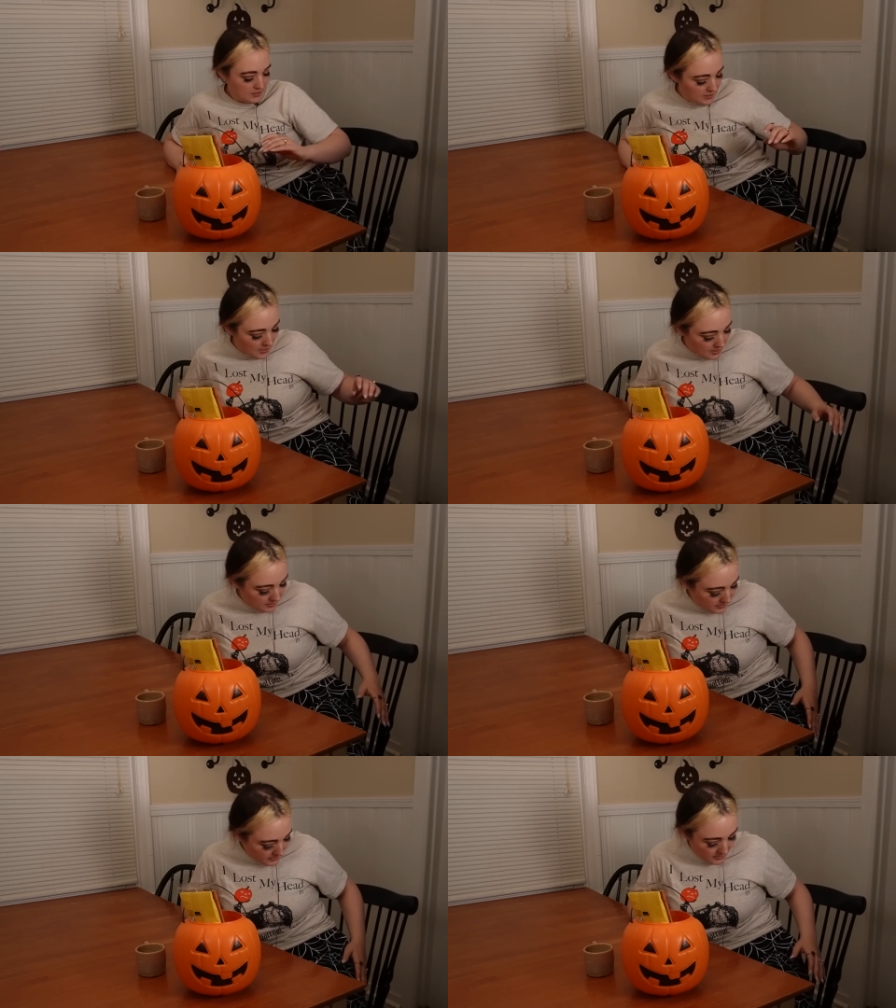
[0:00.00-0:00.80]
Got
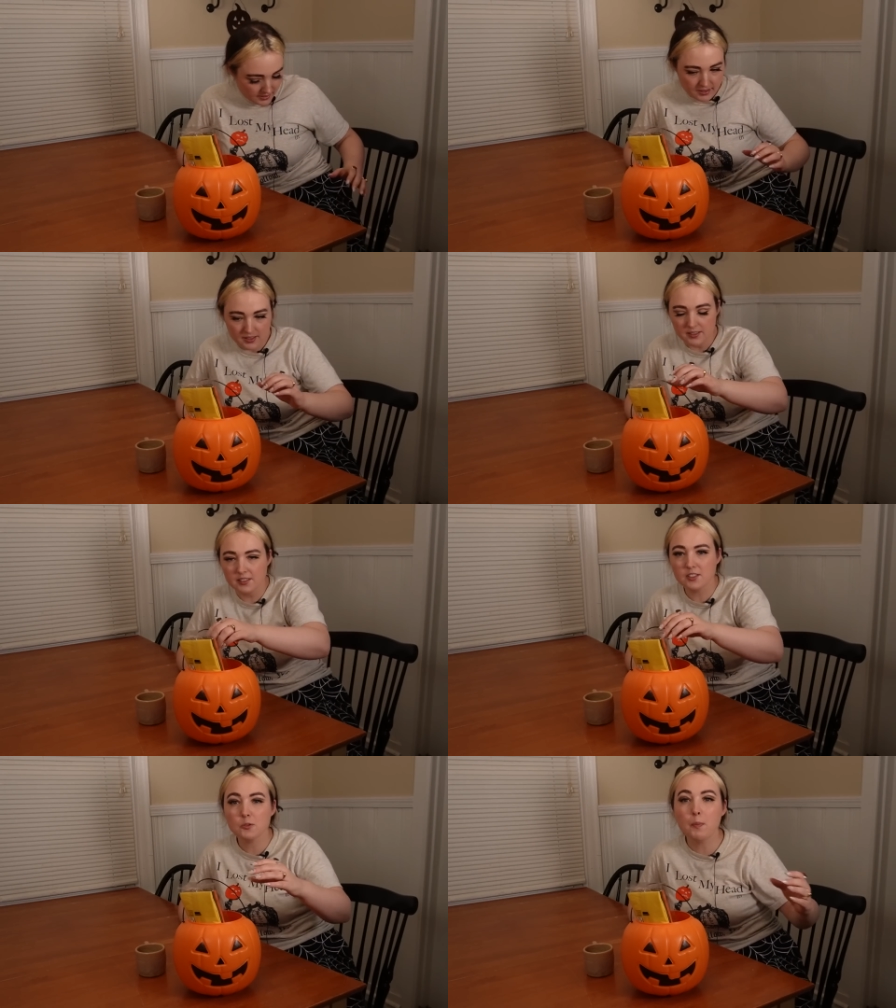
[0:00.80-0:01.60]
the uh,
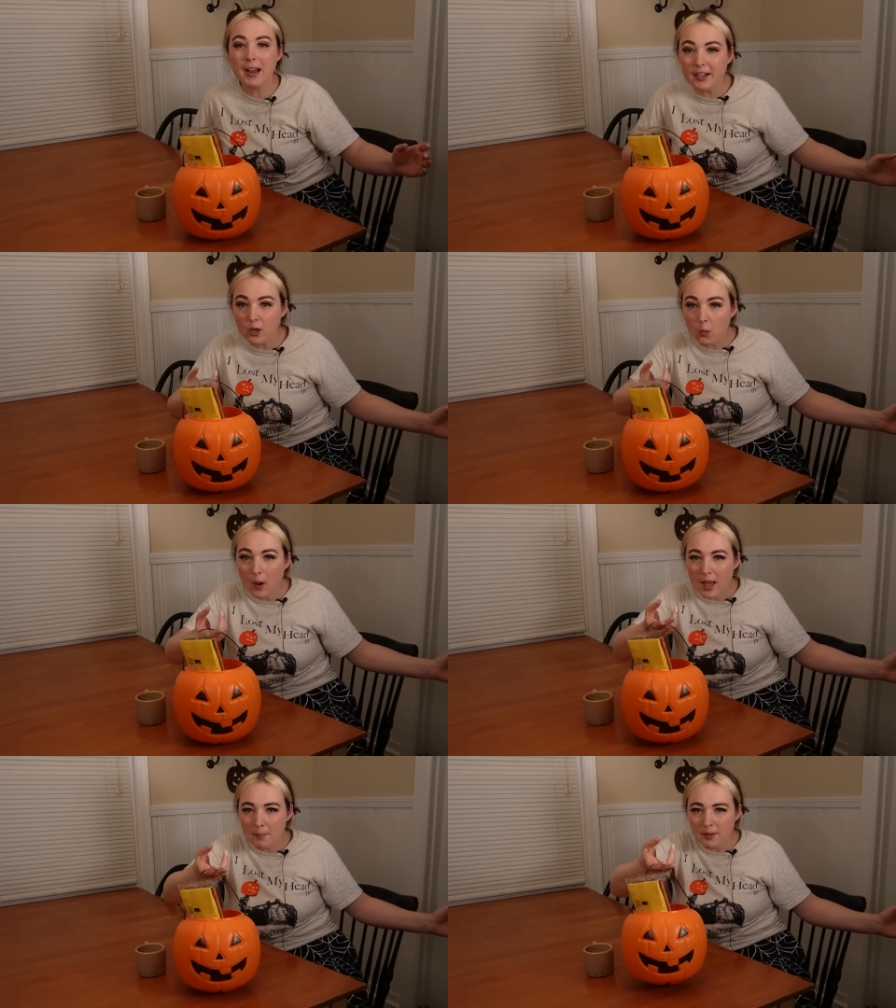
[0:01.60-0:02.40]
spider
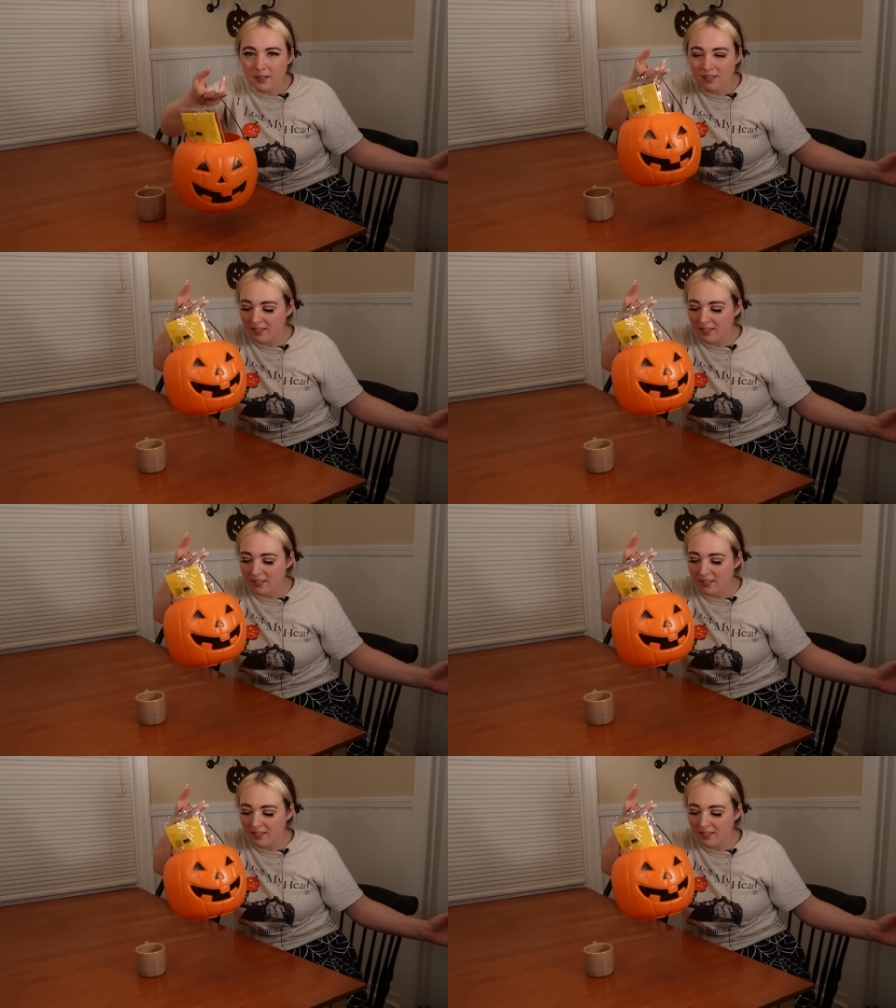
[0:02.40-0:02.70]
web